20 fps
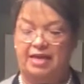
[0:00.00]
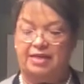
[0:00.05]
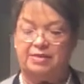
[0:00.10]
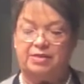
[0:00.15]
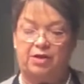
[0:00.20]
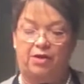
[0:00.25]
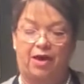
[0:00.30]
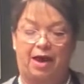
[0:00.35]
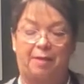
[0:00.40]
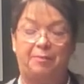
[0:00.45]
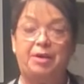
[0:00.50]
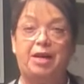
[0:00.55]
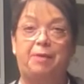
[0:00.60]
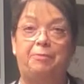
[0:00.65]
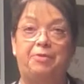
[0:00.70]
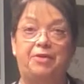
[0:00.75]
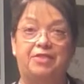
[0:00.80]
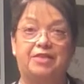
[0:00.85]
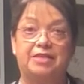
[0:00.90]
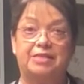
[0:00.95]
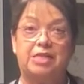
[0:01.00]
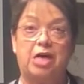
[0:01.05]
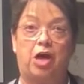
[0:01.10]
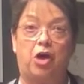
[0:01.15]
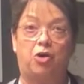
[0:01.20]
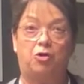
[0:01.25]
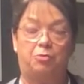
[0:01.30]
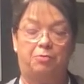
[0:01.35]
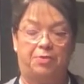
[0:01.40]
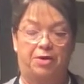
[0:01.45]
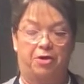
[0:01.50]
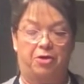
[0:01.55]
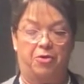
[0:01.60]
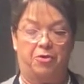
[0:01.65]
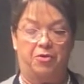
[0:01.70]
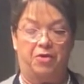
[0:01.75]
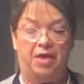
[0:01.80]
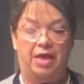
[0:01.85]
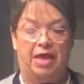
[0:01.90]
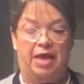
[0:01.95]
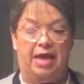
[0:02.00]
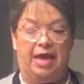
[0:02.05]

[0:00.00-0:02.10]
So I'm going to put this whole bowl.